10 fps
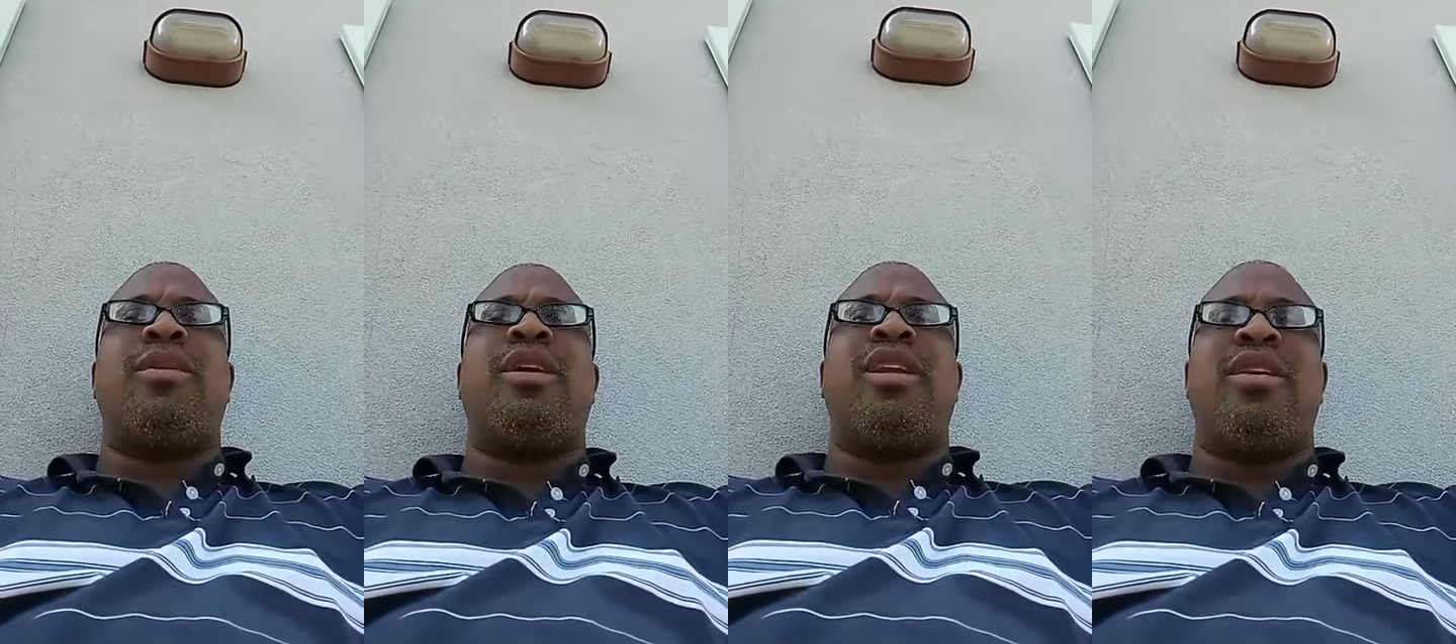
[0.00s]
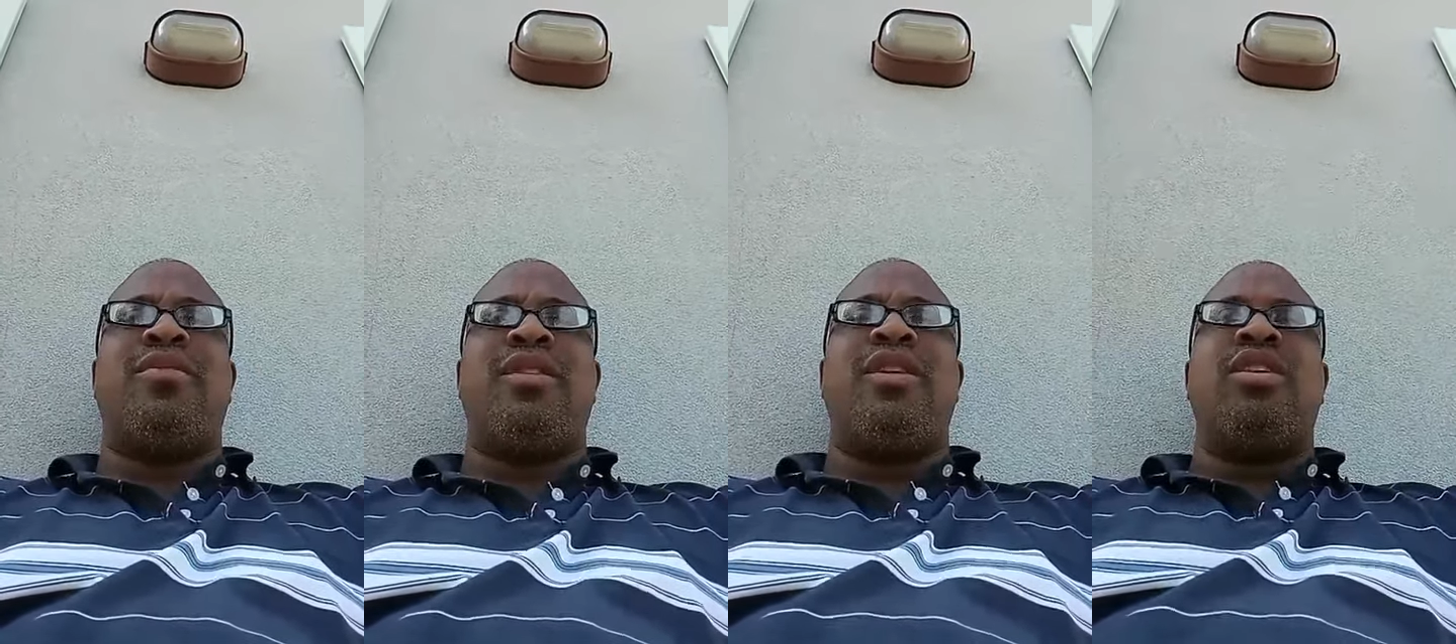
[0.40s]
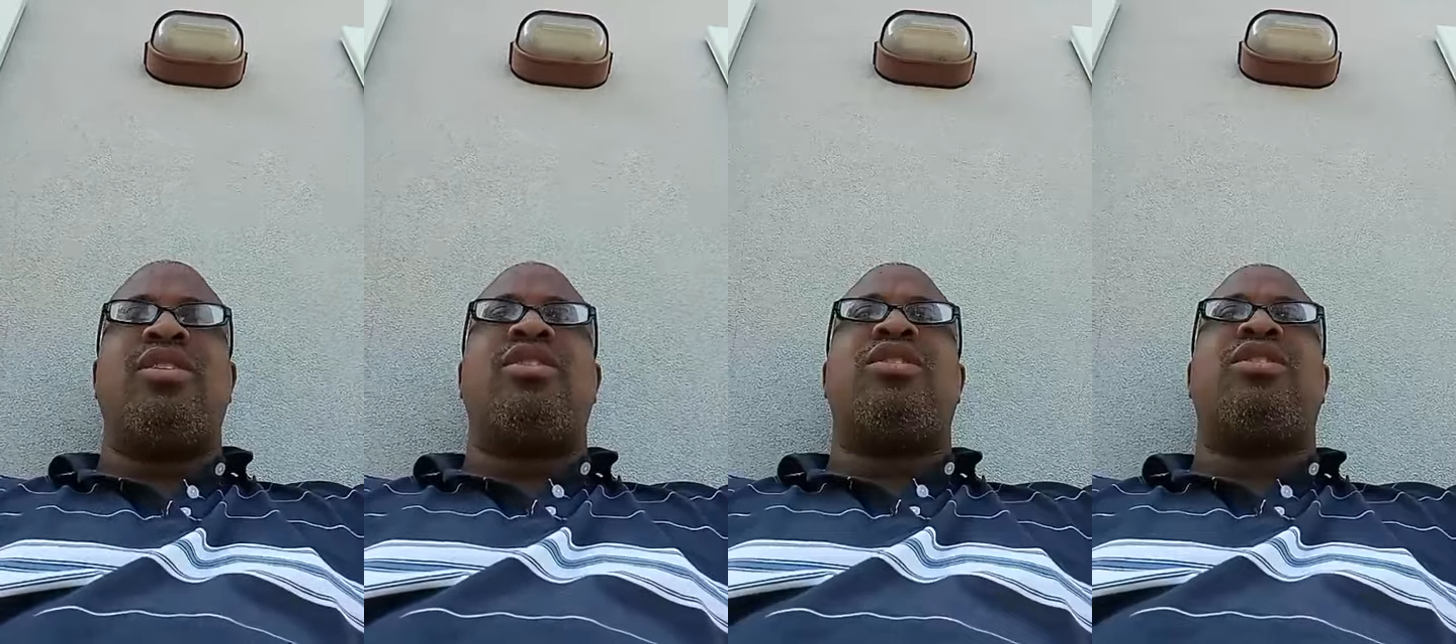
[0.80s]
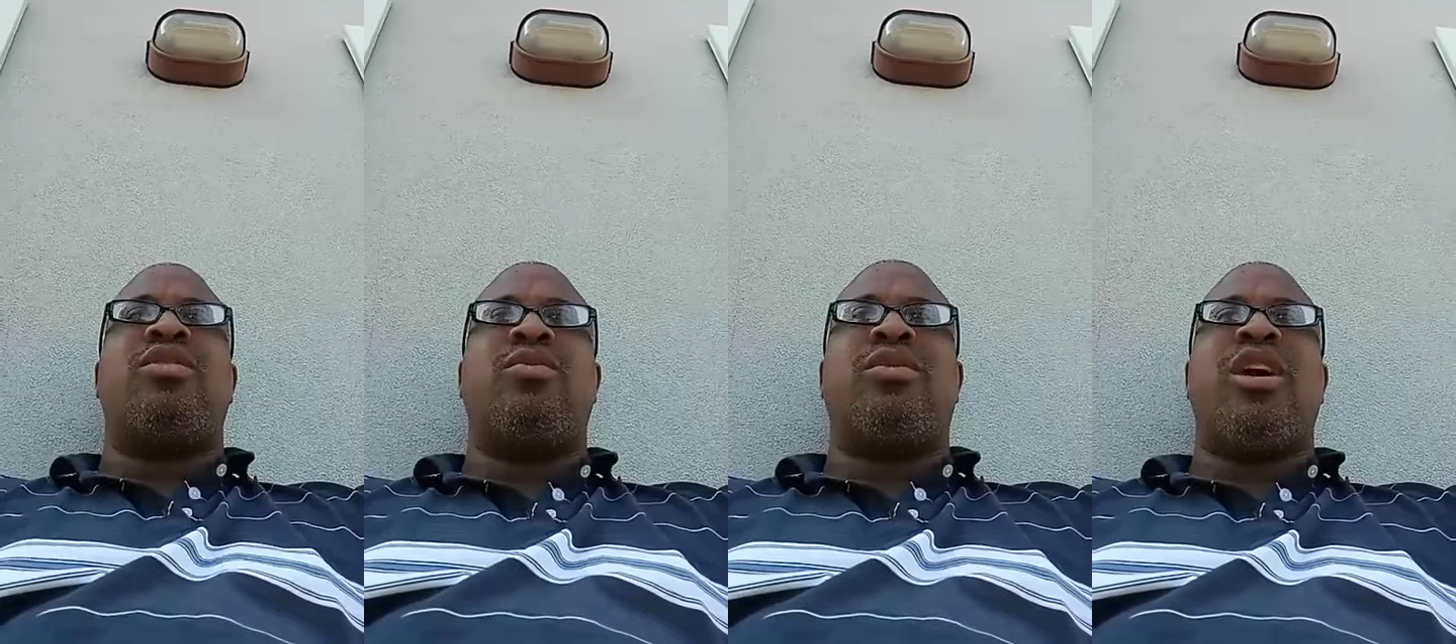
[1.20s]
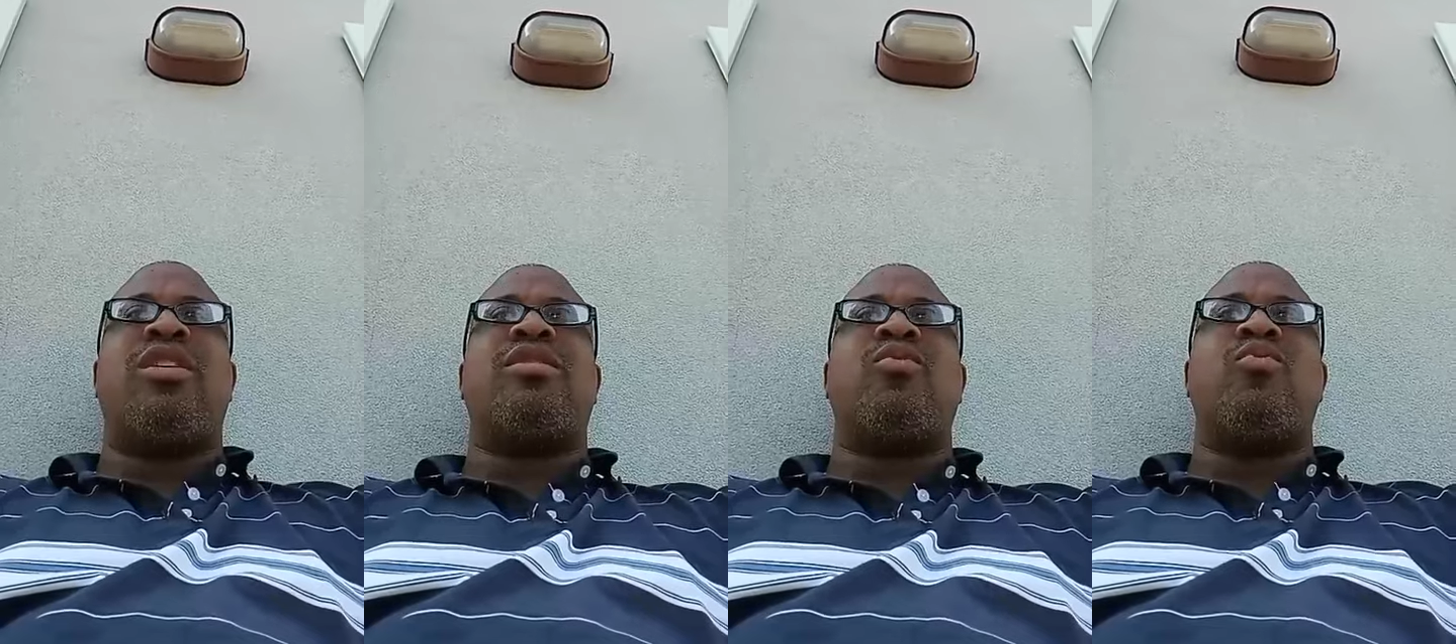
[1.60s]
11,
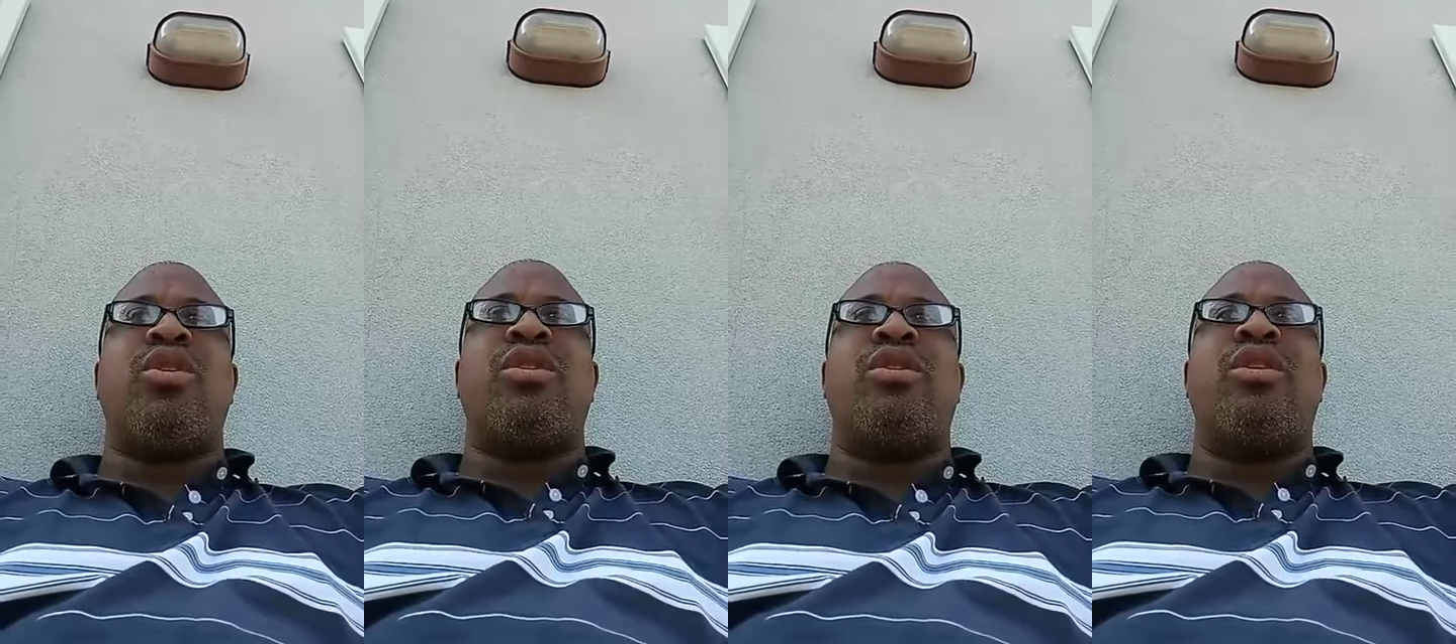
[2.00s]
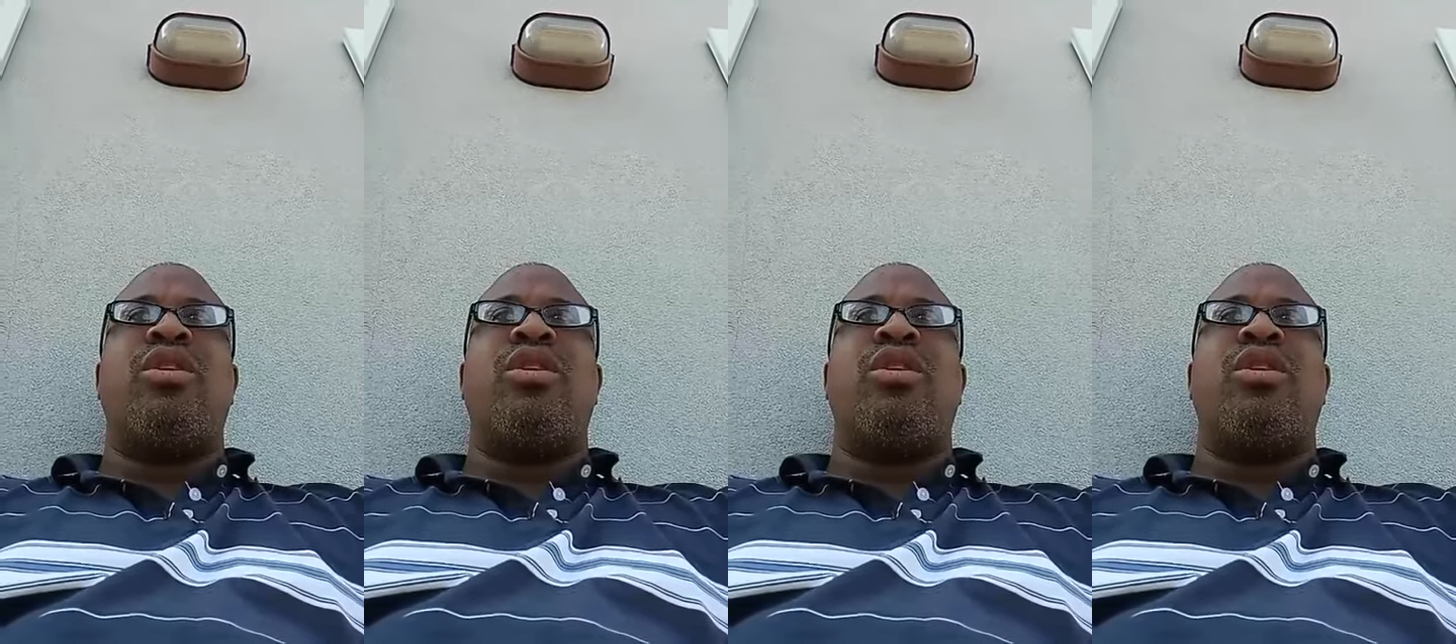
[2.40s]
2001,